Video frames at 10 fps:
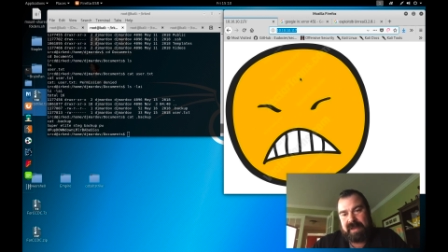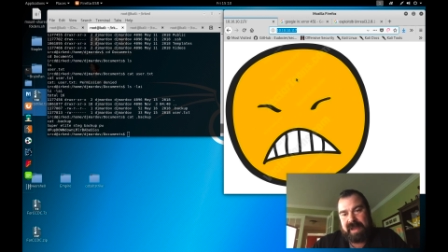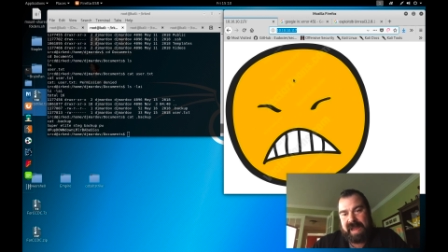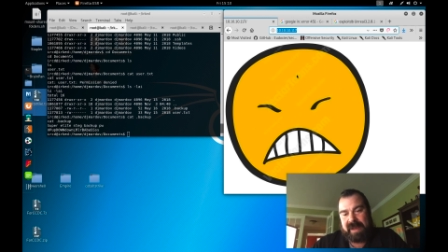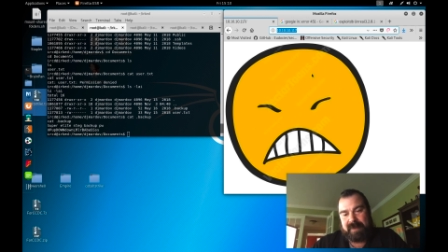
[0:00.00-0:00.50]

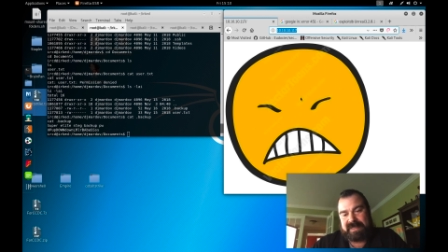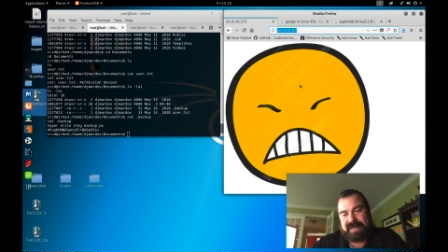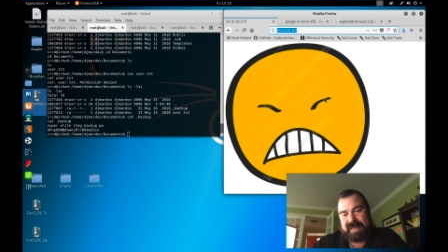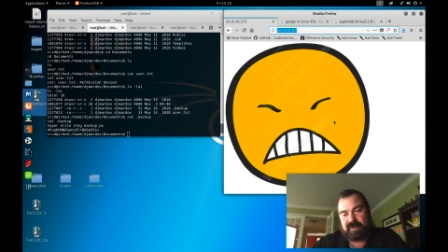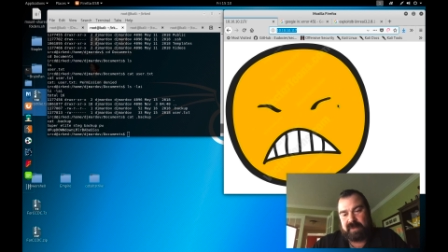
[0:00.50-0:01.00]
And basically
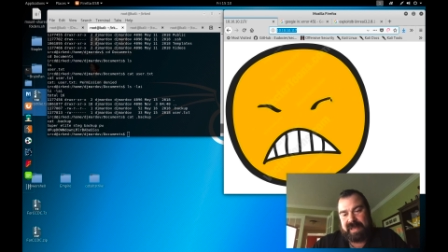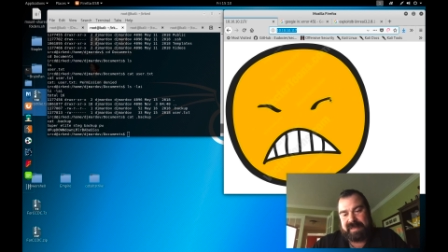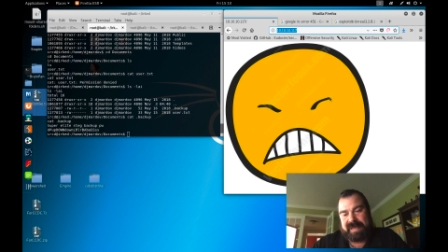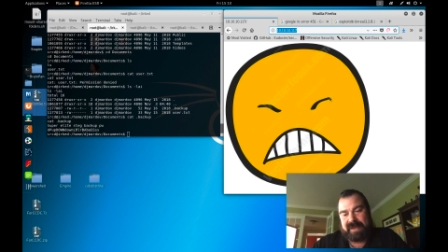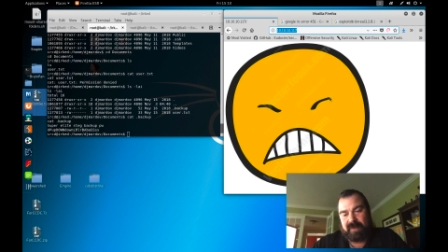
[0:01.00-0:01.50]
that's what
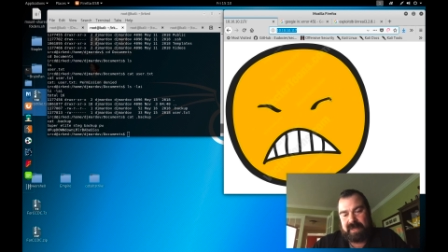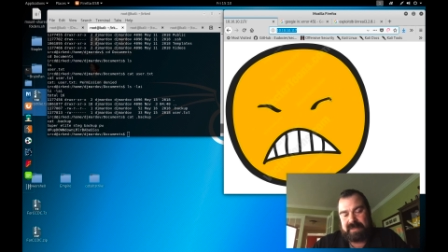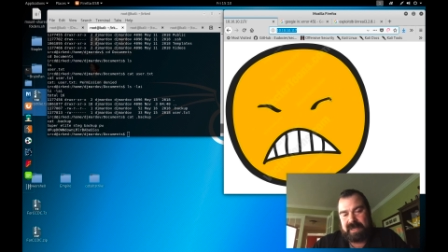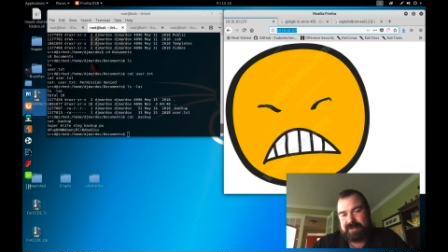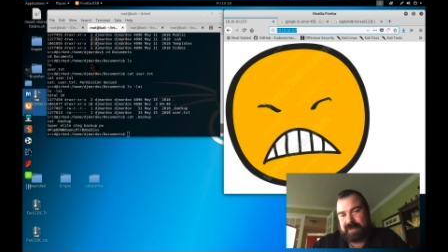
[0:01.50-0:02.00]
that data
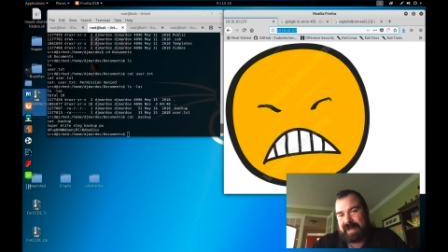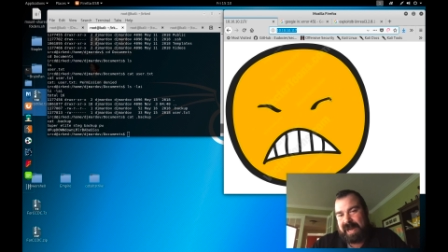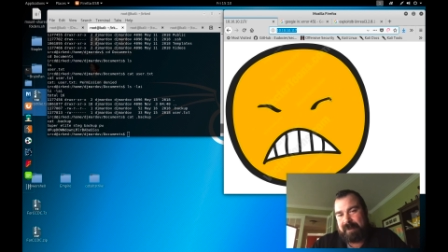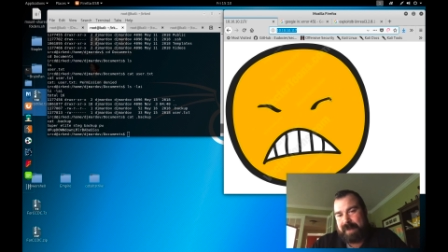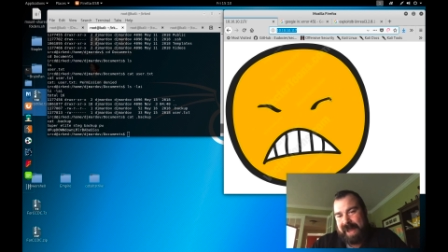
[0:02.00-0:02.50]
was. So I
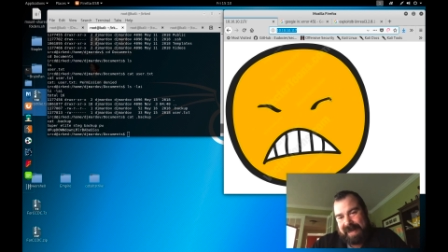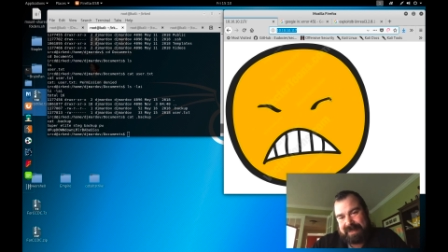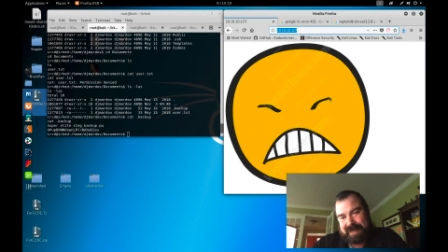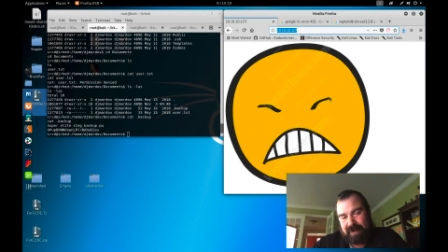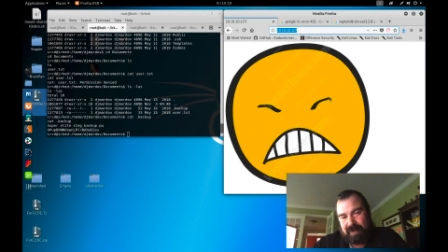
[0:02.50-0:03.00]
kind of
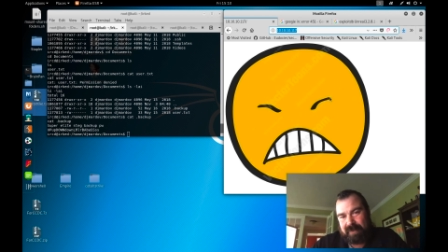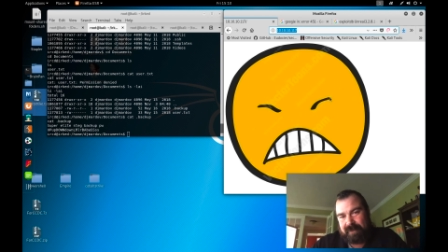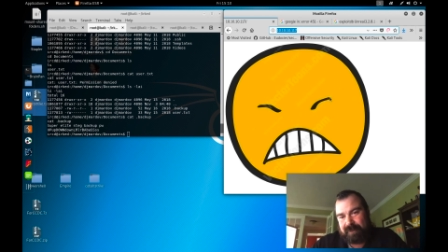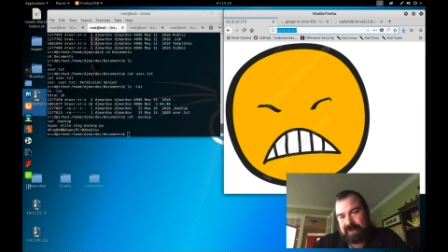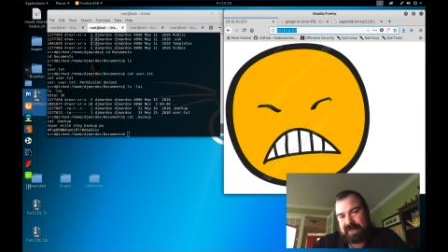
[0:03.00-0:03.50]
passed that over the
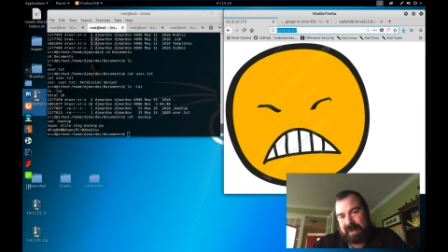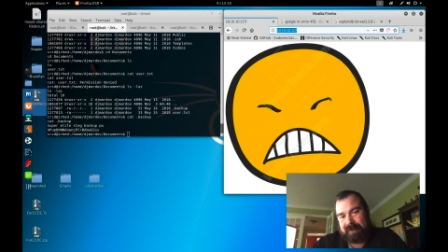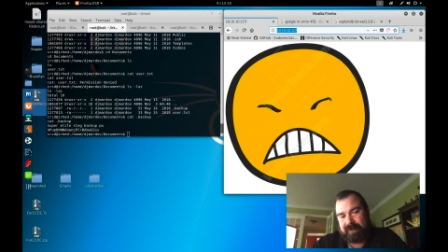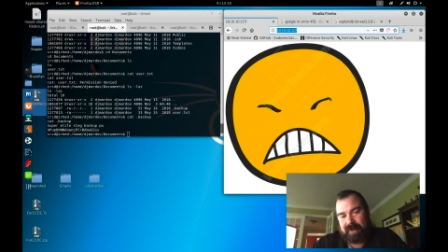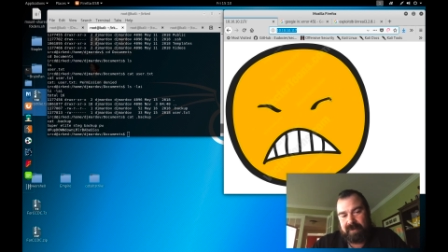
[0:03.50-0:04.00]
first time
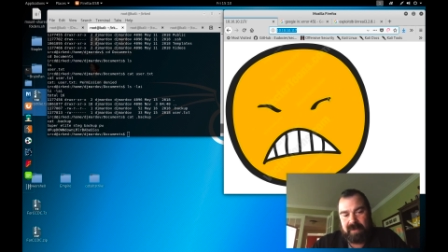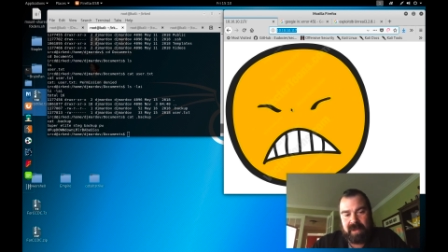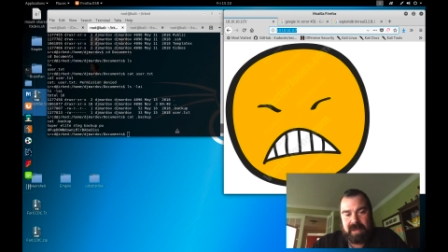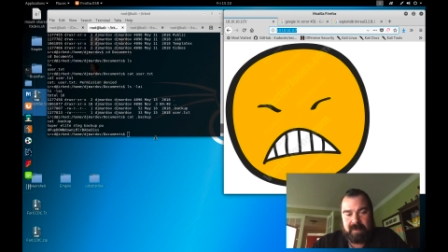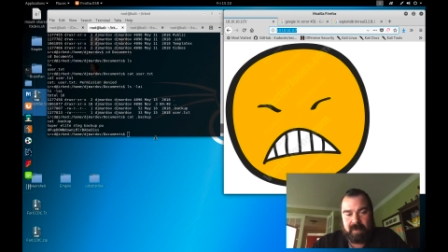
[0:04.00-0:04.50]
through.
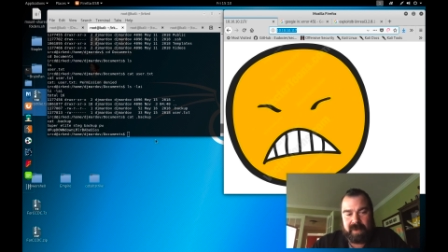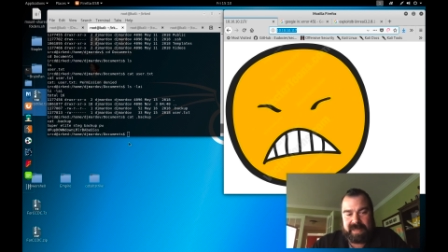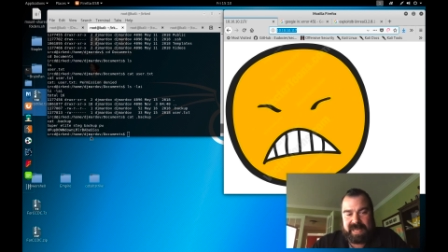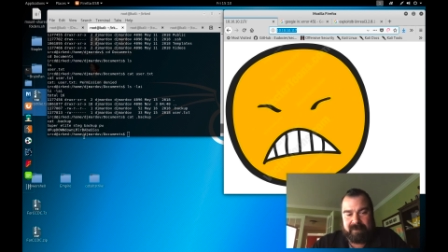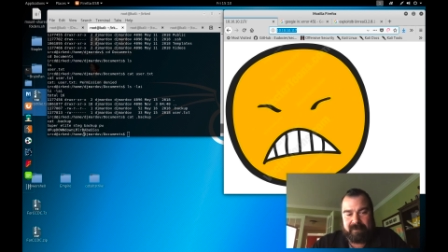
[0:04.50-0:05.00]
But when I
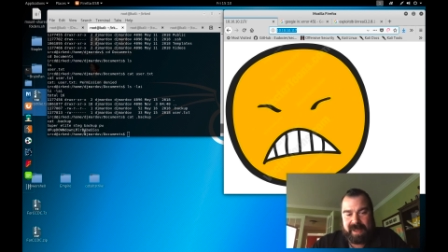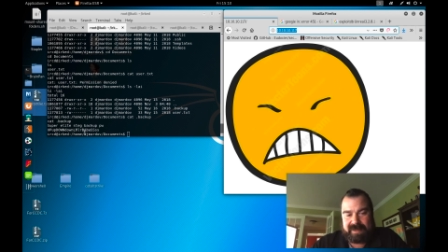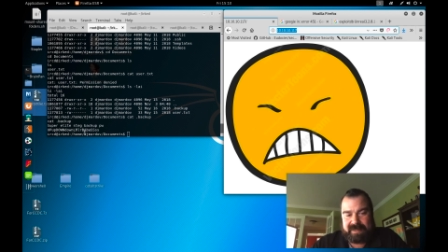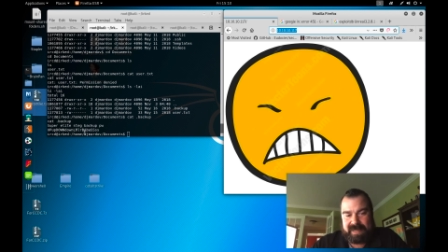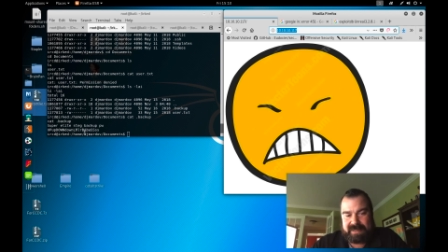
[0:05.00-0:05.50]
came
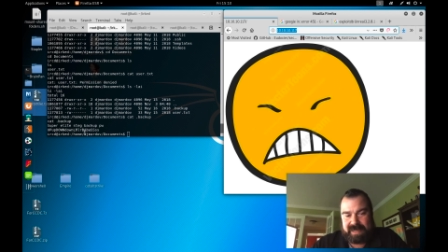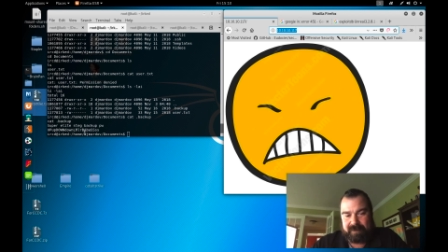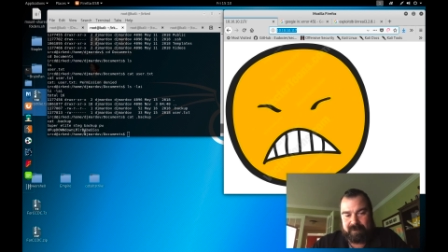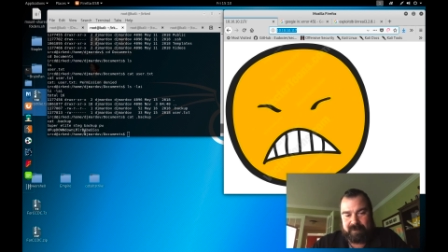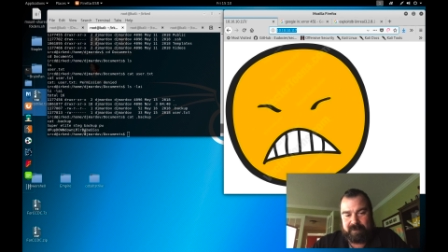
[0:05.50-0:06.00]
back to this,
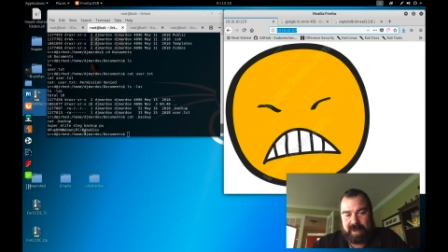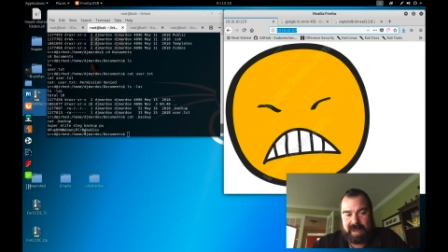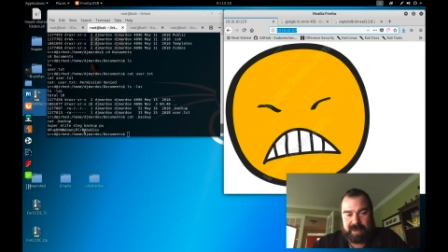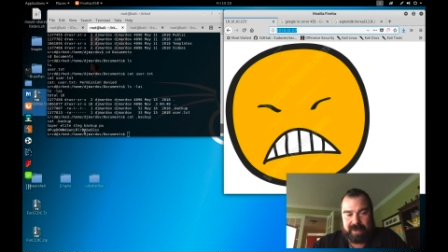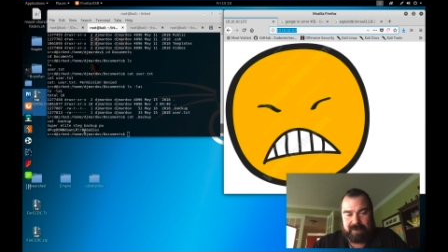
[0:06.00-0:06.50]
I
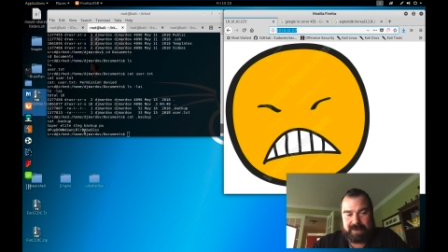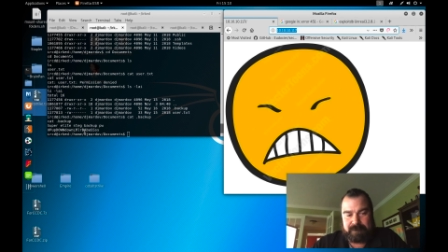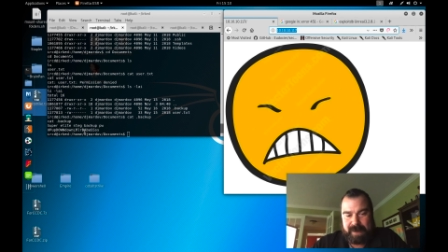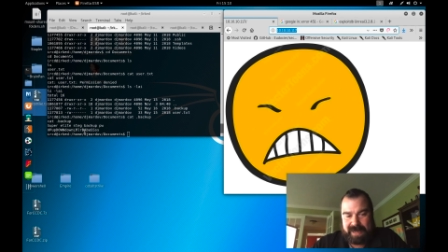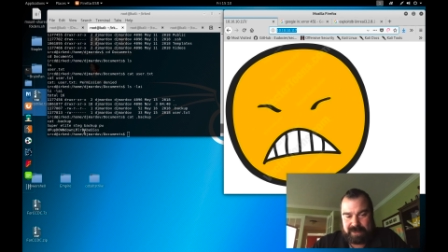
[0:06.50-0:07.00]
grabbed this
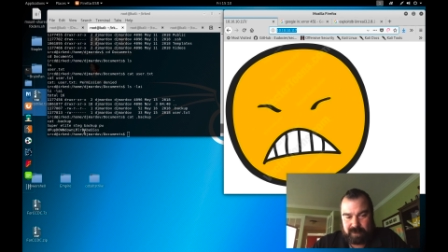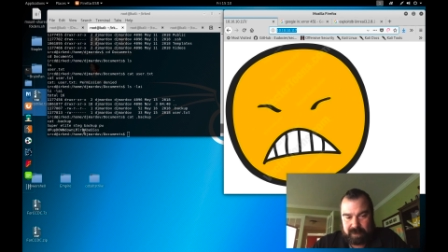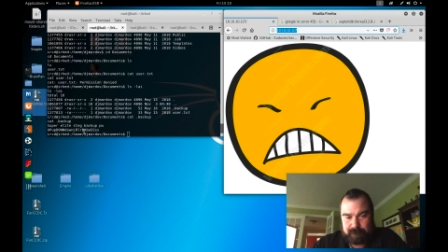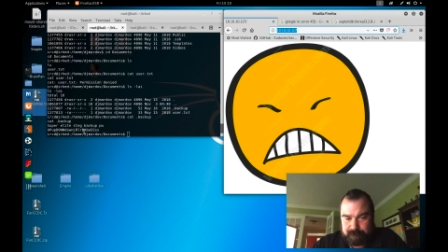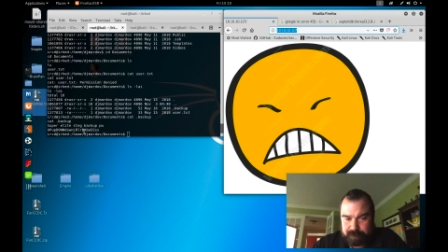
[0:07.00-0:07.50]

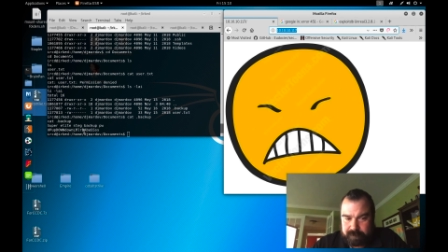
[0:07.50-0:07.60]
password.